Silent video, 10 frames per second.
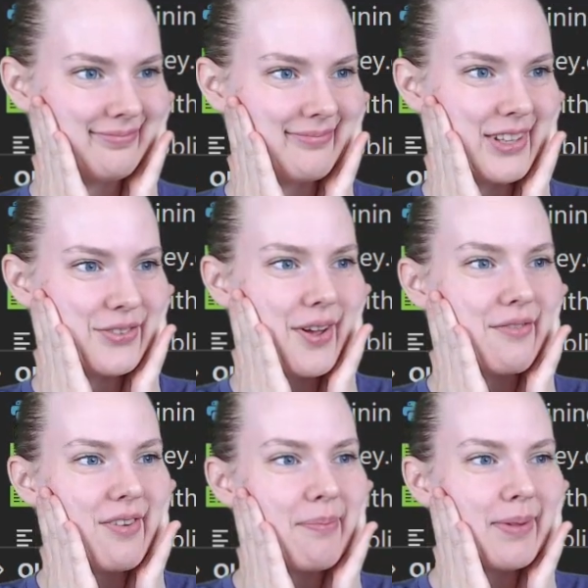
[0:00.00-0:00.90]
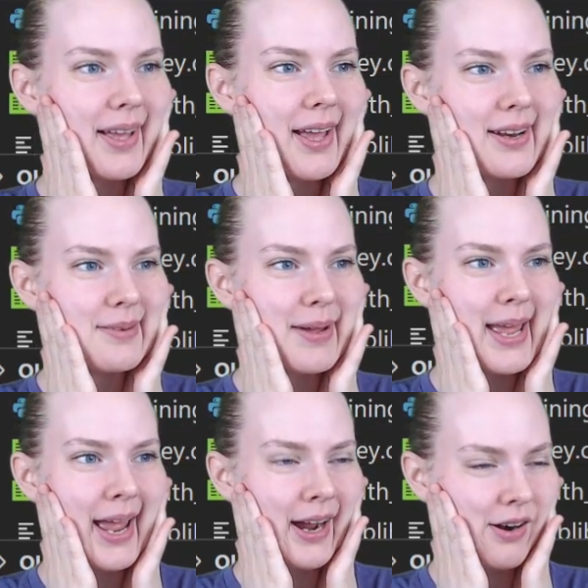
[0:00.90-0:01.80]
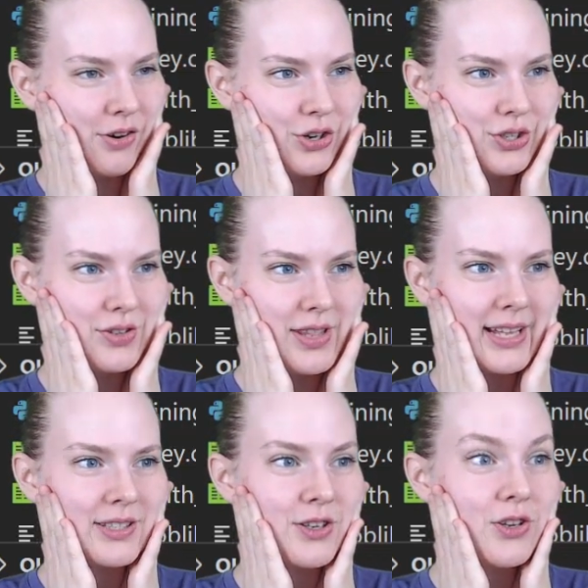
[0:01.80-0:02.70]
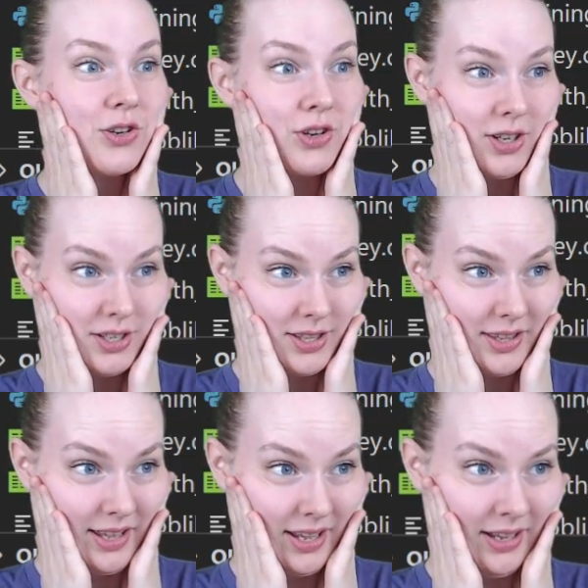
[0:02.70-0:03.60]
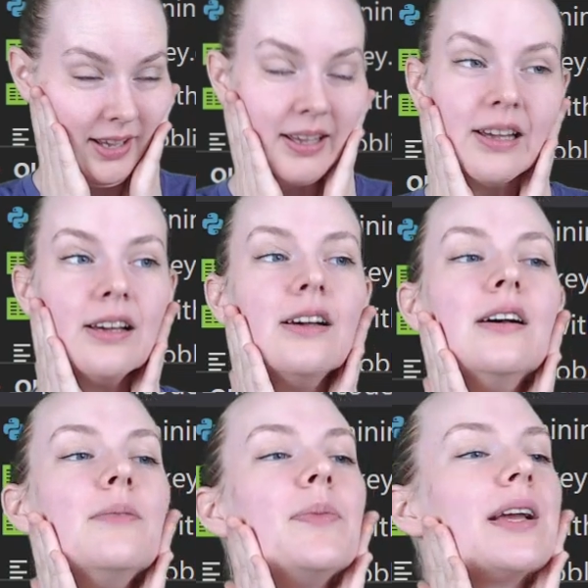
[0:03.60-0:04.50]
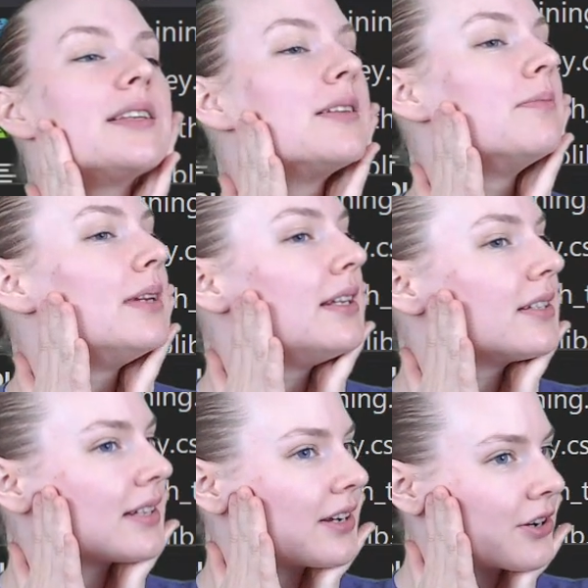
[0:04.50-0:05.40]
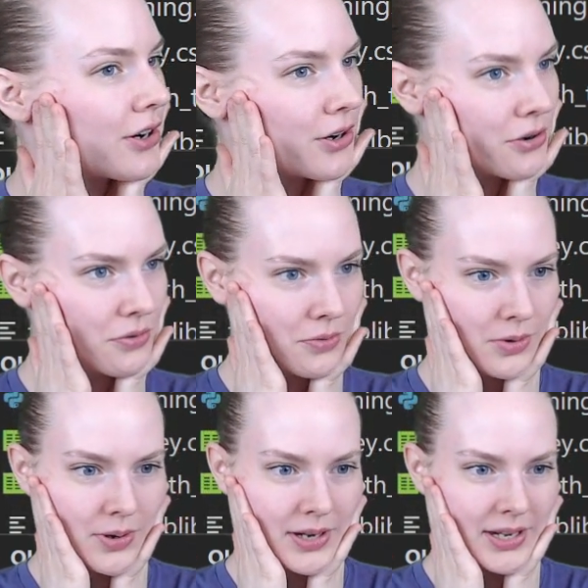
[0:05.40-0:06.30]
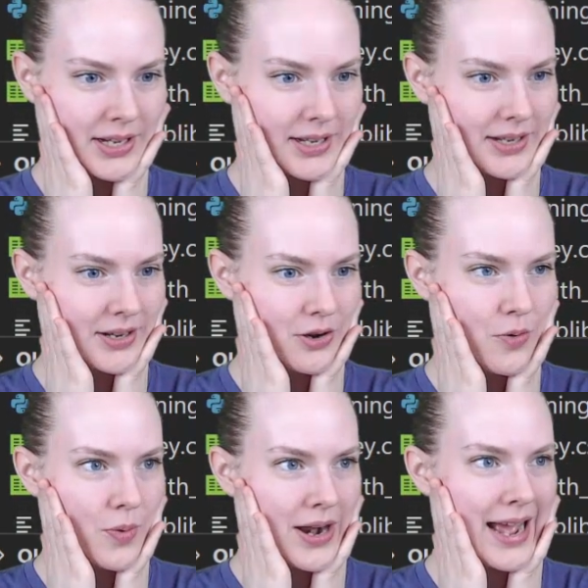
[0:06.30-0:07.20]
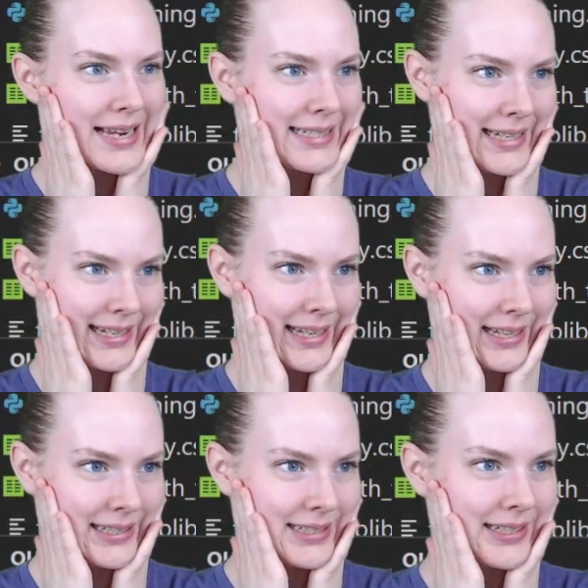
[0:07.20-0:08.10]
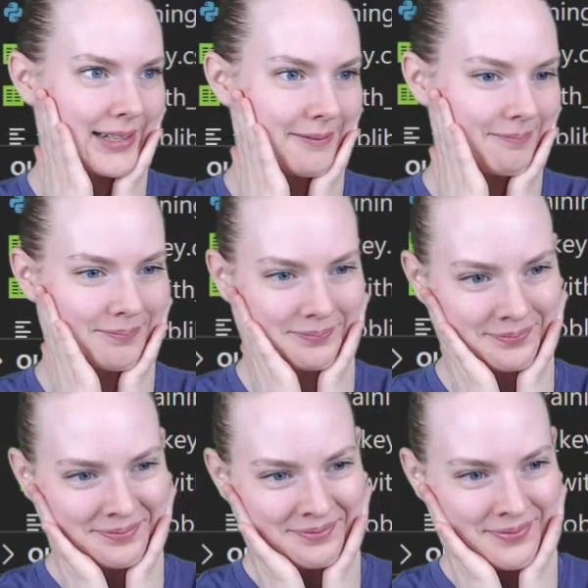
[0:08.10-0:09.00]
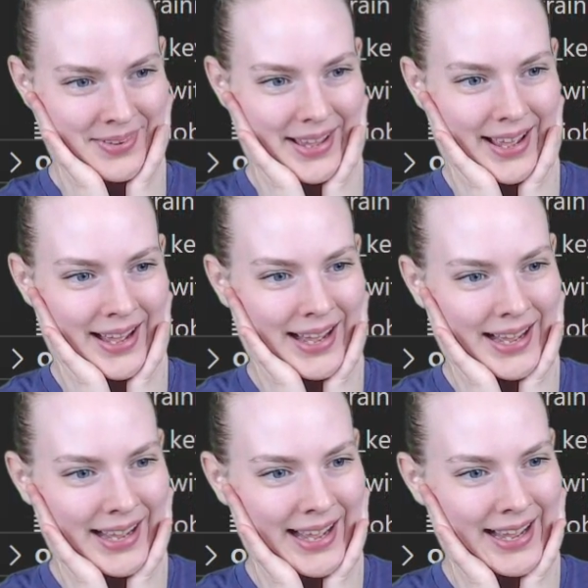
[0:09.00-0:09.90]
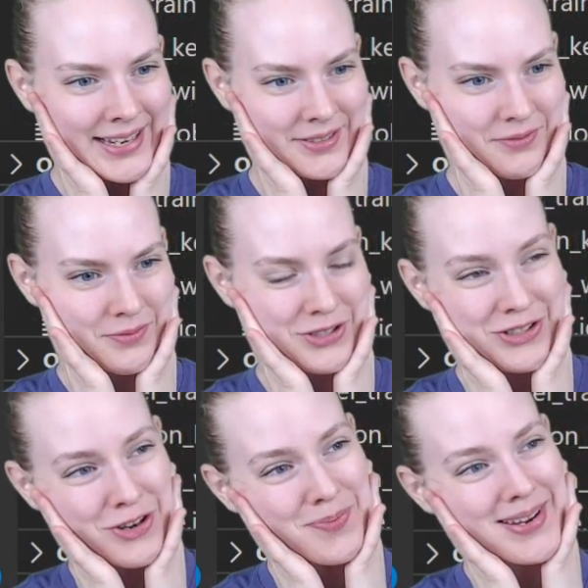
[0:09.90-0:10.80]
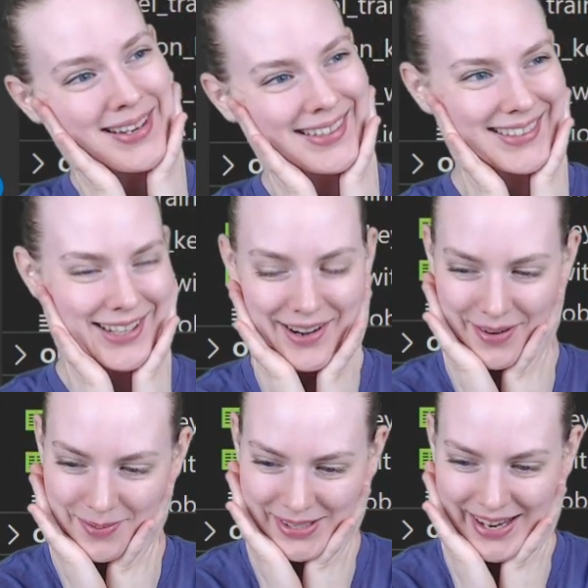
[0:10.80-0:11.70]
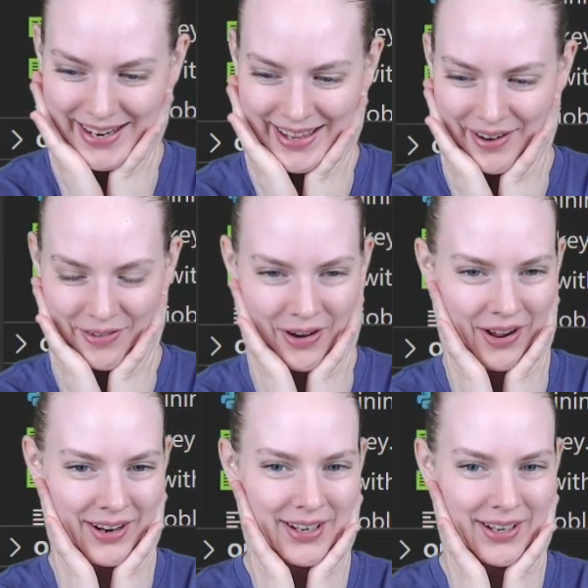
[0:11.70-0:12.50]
So I've replicated my error, so that's a good thing because it means I know what I did. Hi, Shnoopy. Sorry if I'm saying that wrong.